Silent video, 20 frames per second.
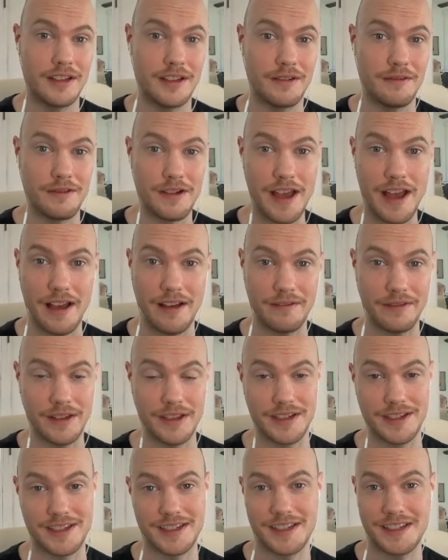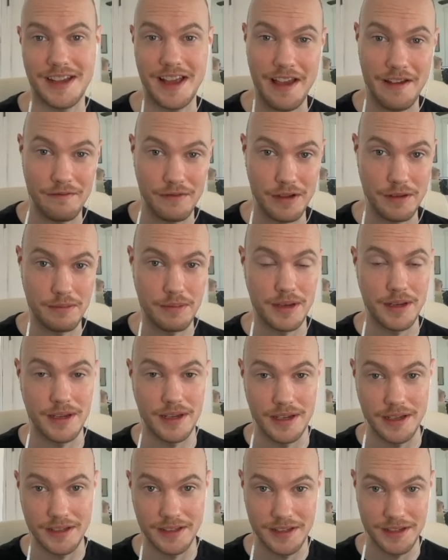We have this
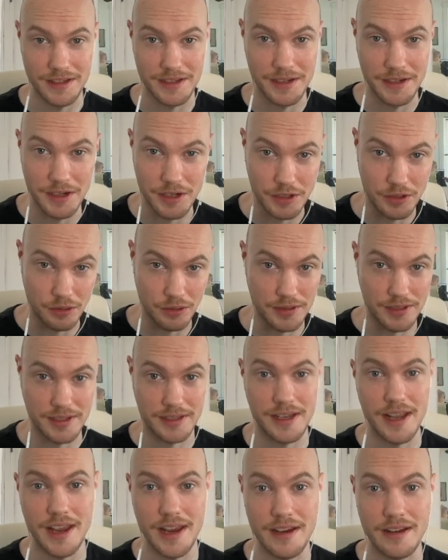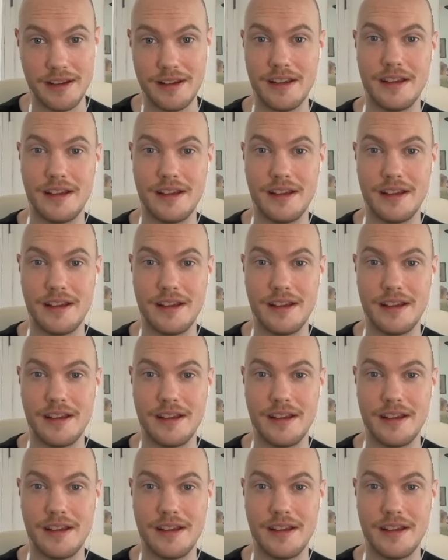MVP, this initial state,